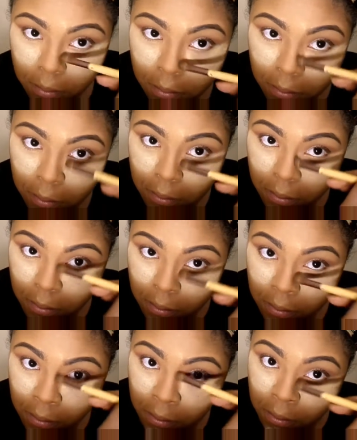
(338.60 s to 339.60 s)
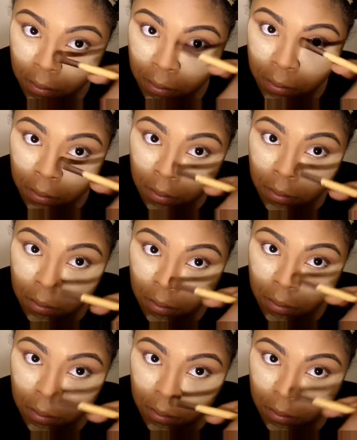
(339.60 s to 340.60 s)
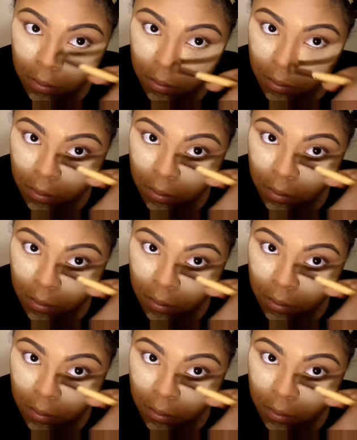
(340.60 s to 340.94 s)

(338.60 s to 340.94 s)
No one is speaking in this clip.